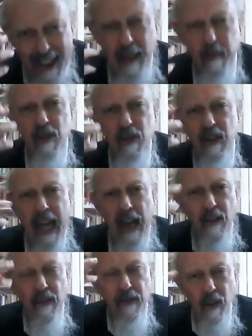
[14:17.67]
comes
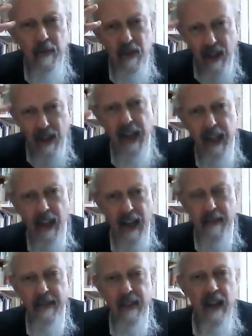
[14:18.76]
down from Sinai,
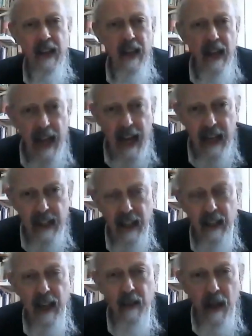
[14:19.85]
and
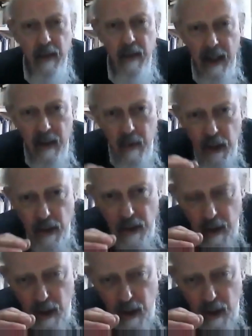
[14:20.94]
which, so to